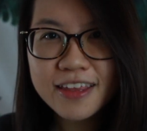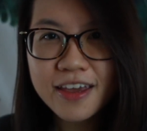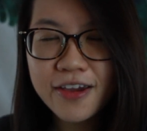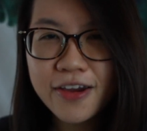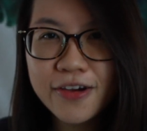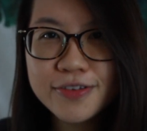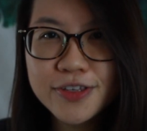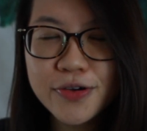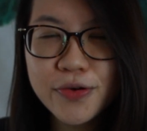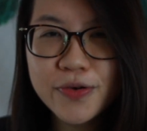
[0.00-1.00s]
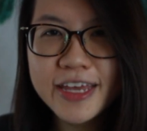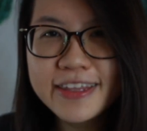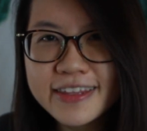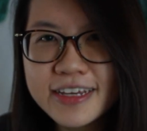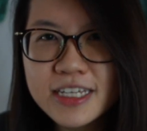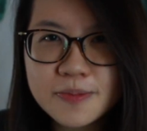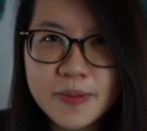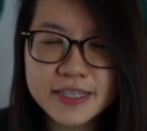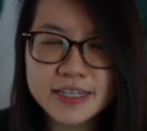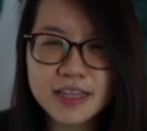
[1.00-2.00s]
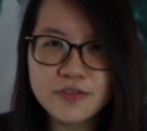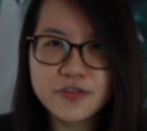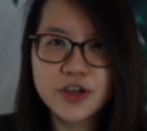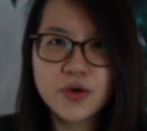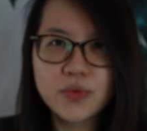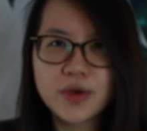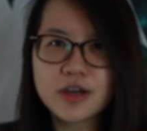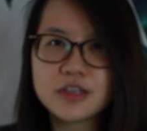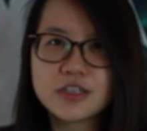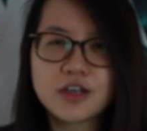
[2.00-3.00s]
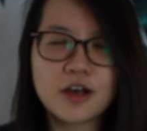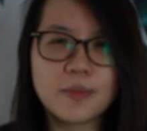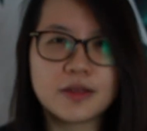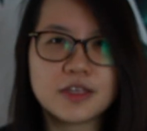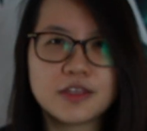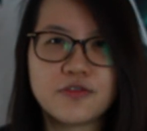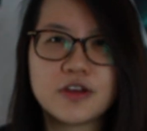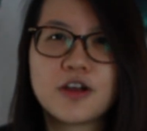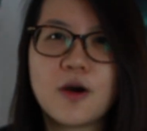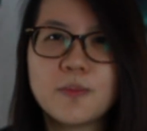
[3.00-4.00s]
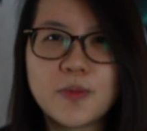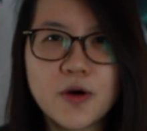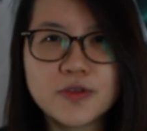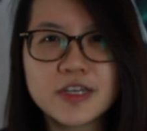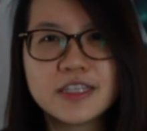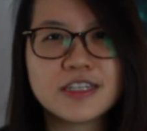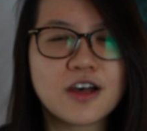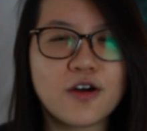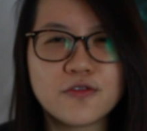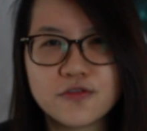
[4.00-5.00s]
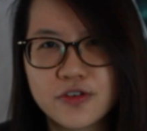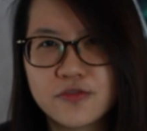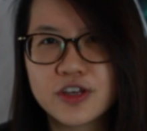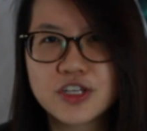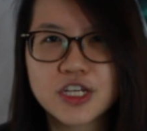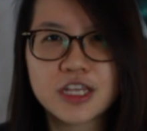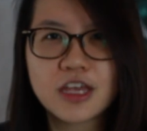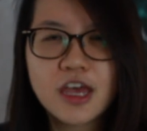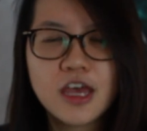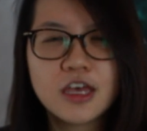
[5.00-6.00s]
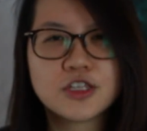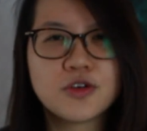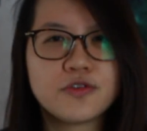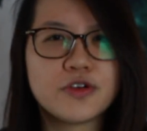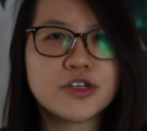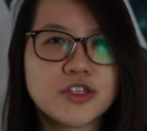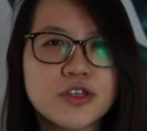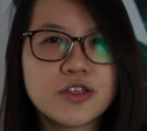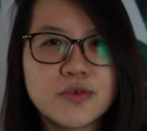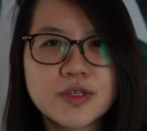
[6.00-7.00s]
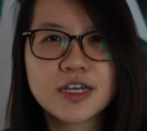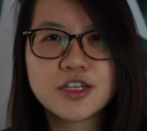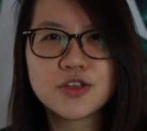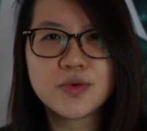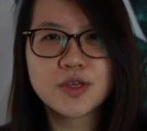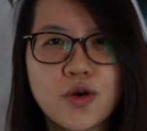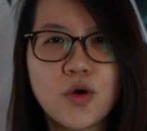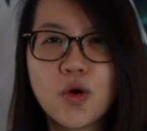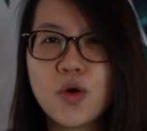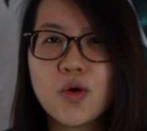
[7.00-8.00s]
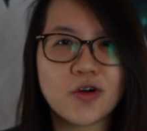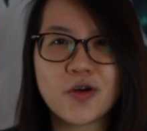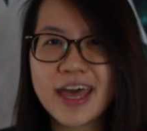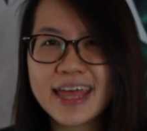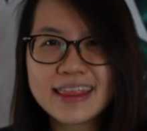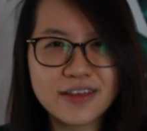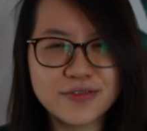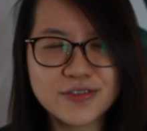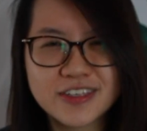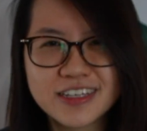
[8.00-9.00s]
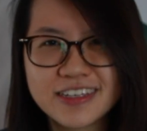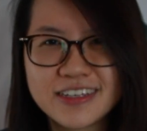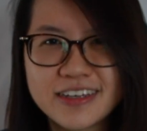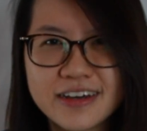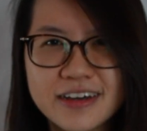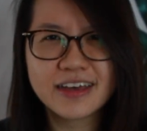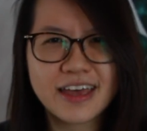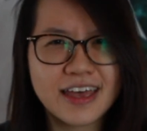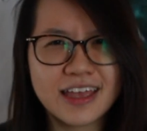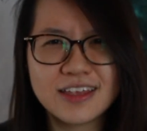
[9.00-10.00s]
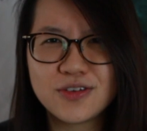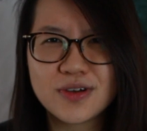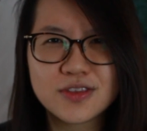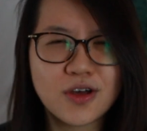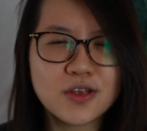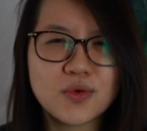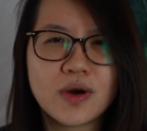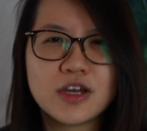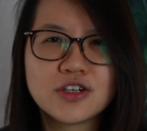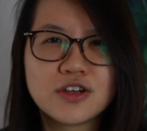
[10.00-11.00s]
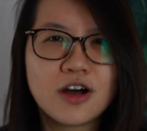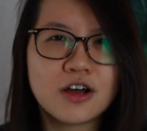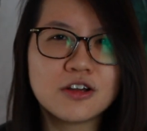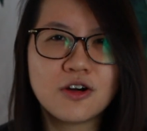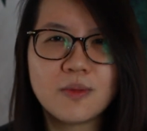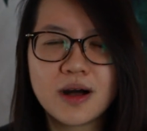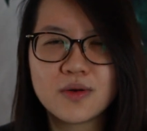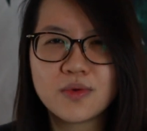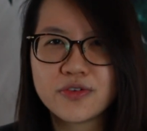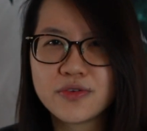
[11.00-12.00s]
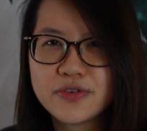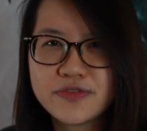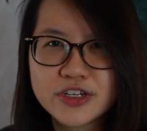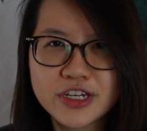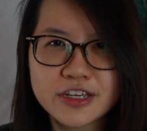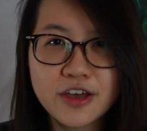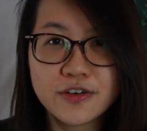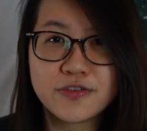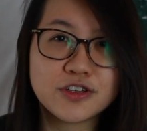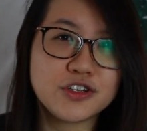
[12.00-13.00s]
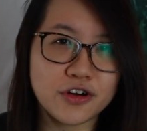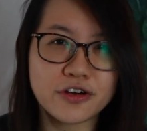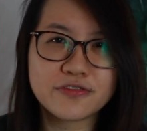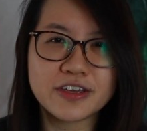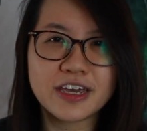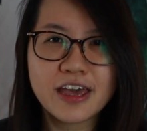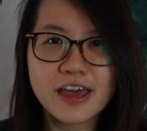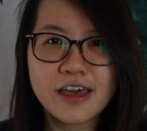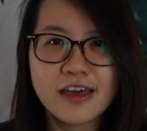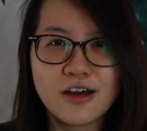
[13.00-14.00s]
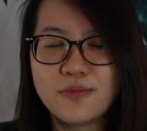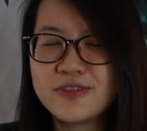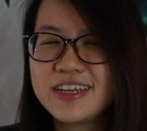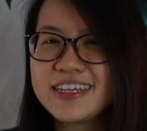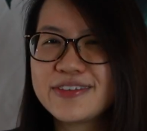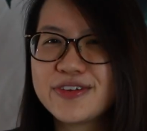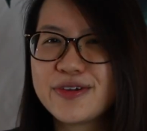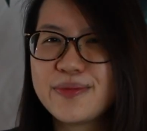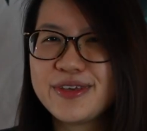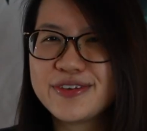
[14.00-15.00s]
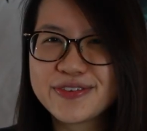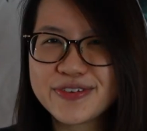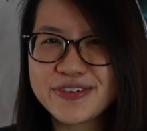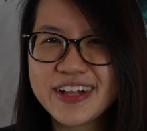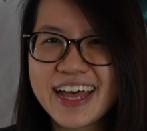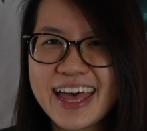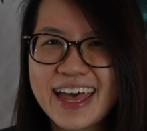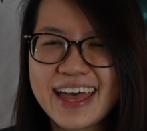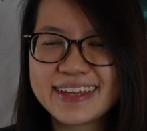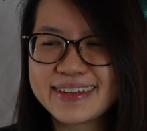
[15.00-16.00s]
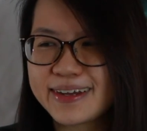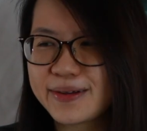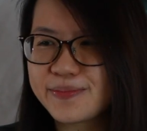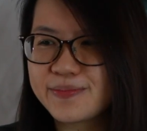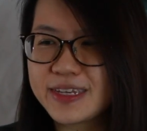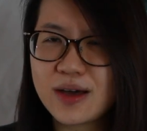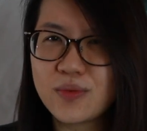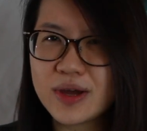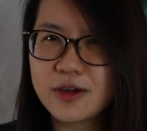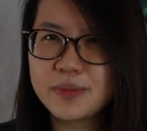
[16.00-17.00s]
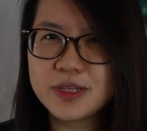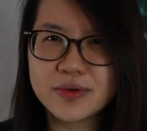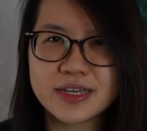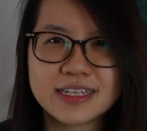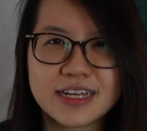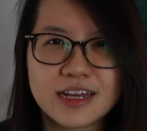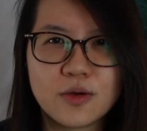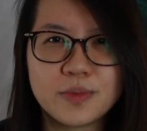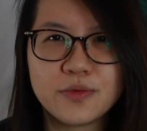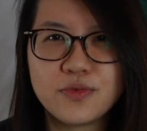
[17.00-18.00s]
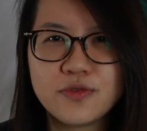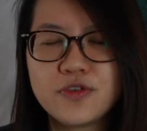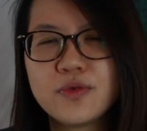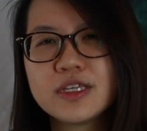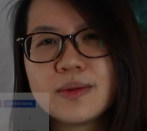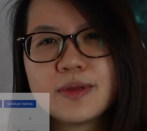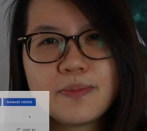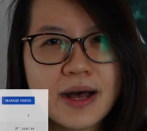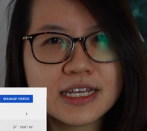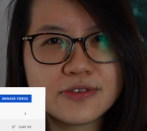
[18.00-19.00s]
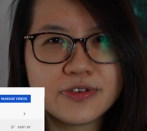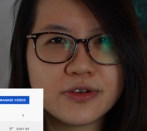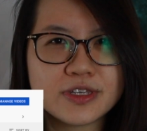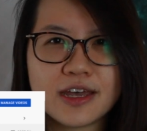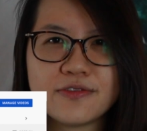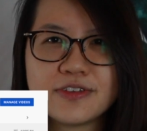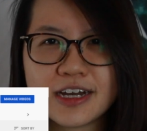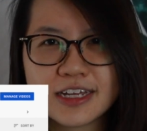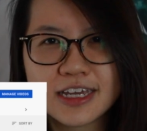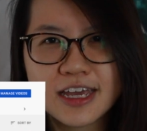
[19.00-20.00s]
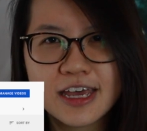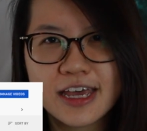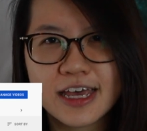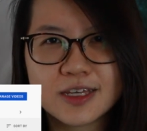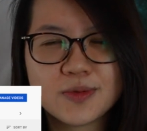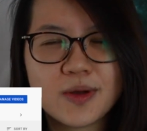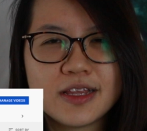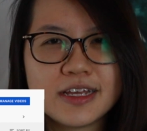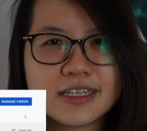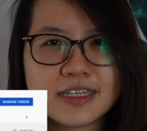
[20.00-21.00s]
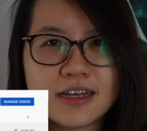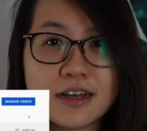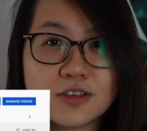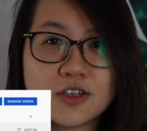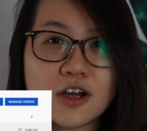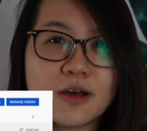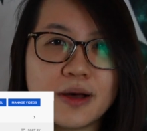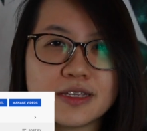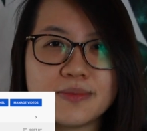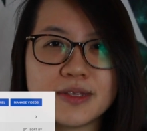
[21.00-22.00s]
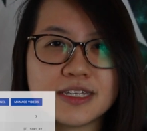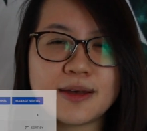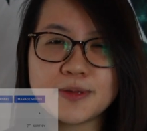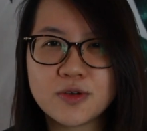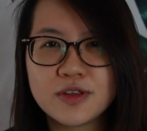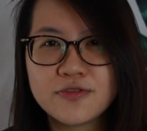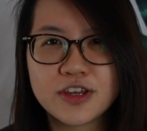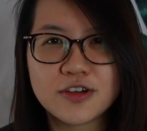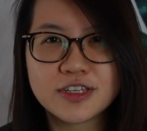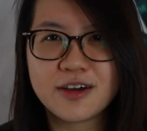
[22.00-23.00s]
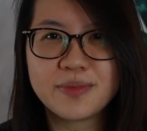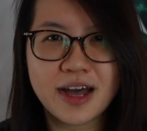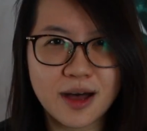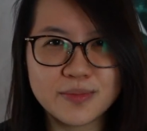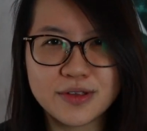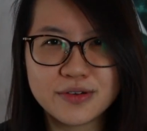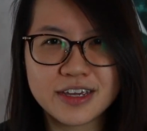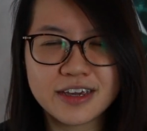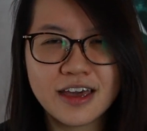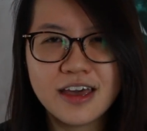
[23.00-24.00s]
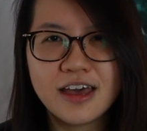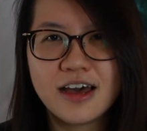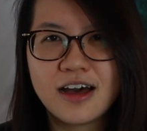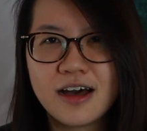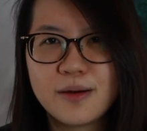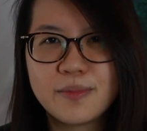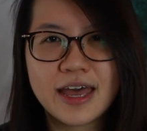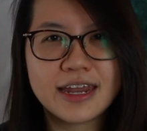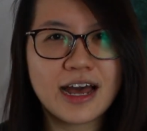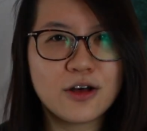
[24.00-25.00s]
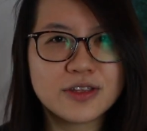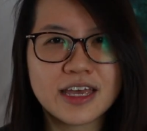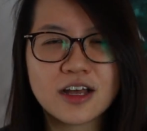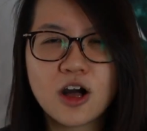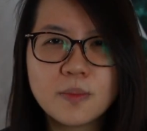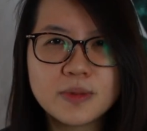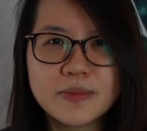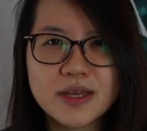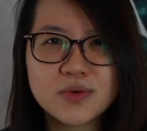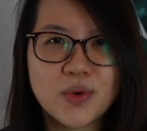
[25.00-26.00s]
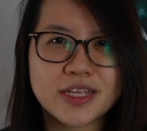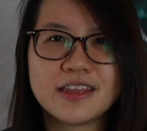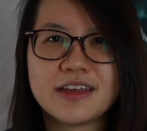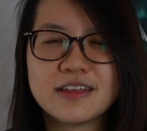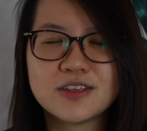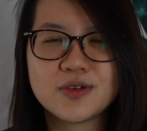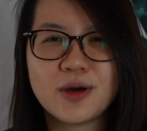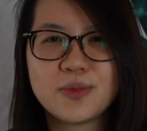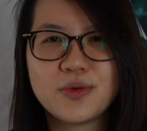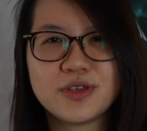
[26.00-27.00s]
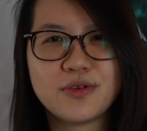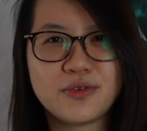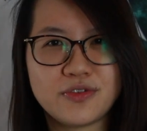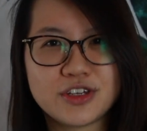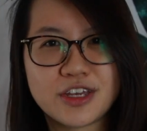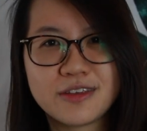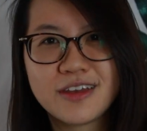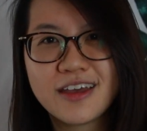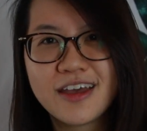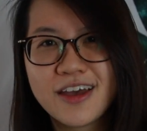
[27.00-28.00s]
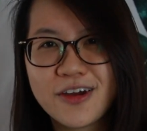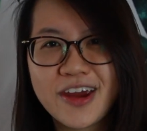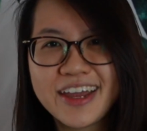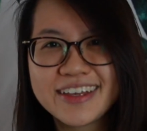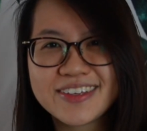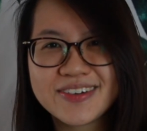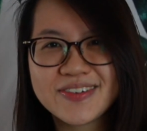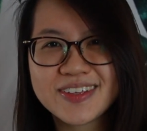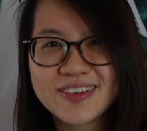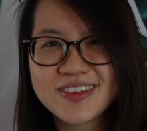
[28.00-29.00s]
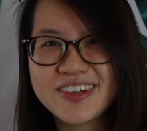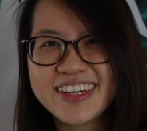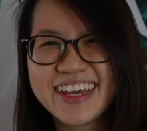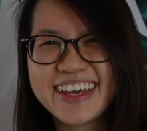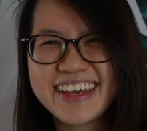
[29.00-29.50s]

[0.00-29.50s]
There. So in this particular video, we're going to talk about the different components of revision. So if you're a student who's actually doing your O or N levels this year and you are not quite sure how to go about with your revision for geography, hopefully this video will be useful. And yeah, what I'll be doing is that I'll be reviewing some of the past videos that I've done, as well as to talk about some of the subsequent videos that I'll be uploading and how they can complement one another to help you in your revision. Alright, so sounds good?